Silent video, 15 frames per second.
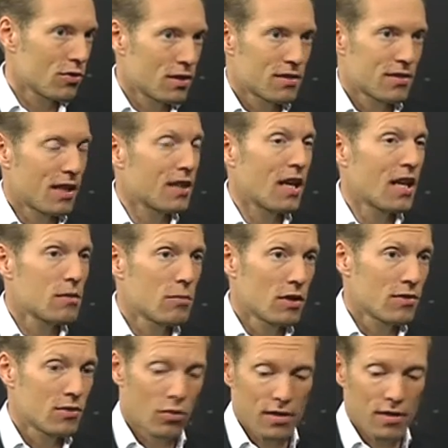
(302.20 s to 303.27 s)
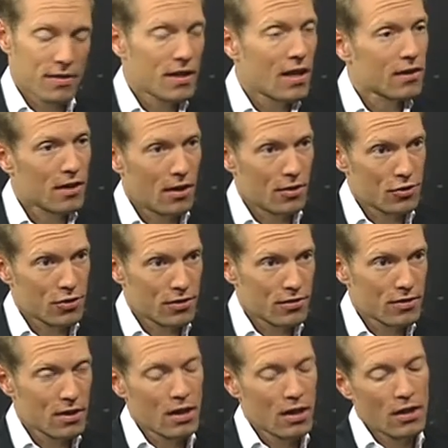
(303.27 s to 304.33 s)
it, say, in animals or in cell
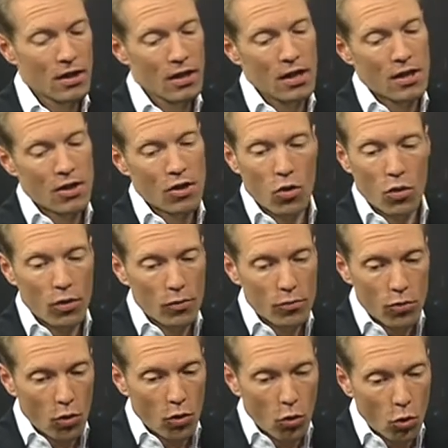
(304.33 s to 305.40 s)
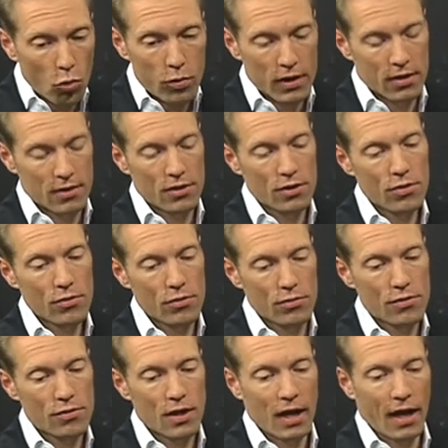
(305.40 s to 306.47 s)
cultures. All we can
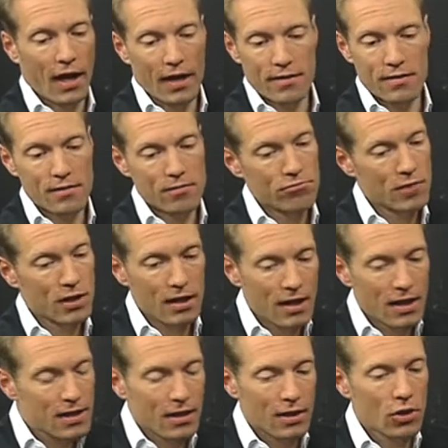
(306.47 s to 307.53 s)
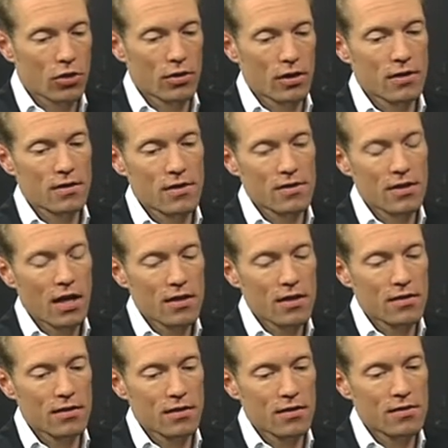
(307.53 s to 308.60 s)
use as clinically oriented
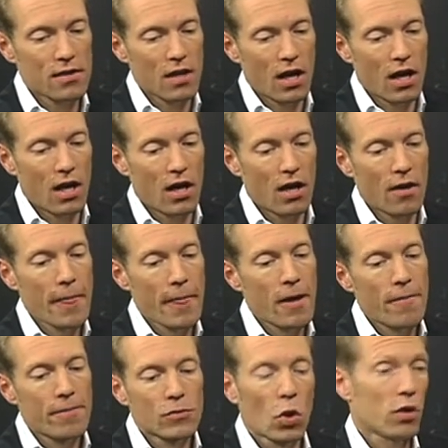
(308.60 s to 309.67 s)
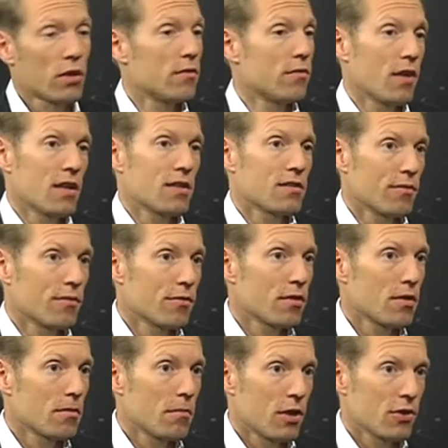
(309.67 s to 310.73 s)
scientists are
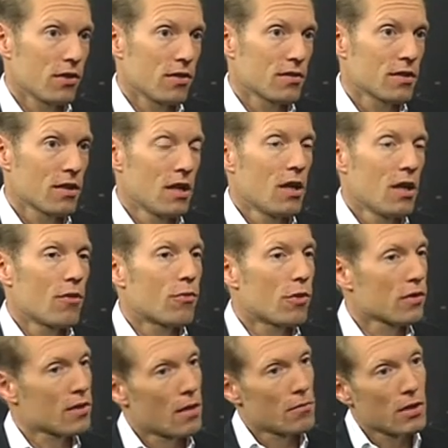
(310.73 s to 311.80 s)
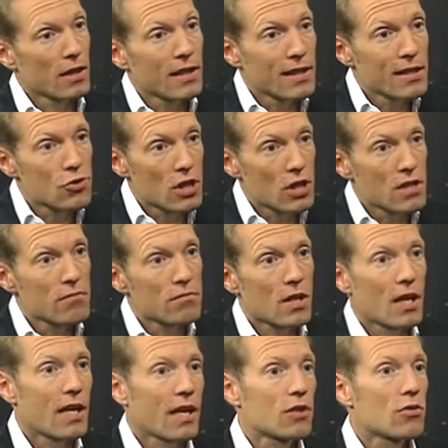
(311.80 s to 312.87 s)
non-invasive measures. For example, EEG,
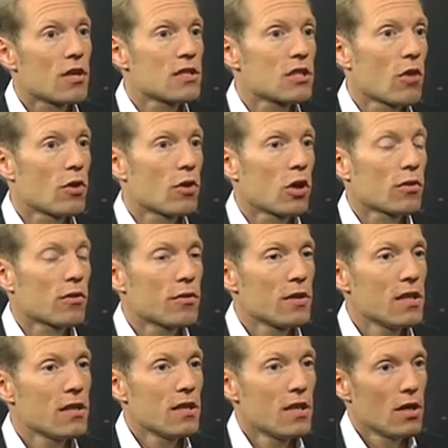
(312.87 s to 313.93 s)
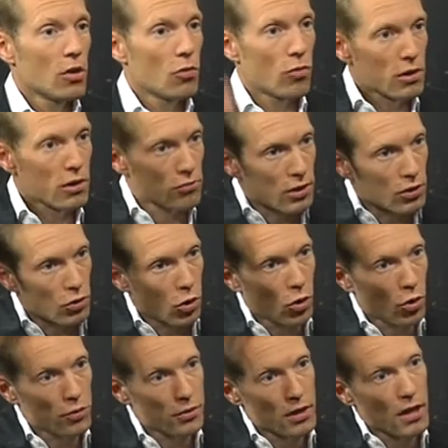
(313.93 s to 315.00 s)
electroencephalography, where you
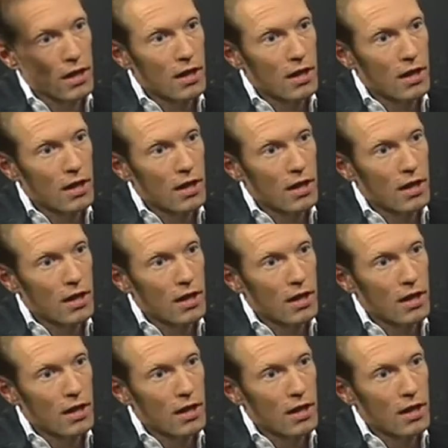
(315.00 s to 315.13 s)
record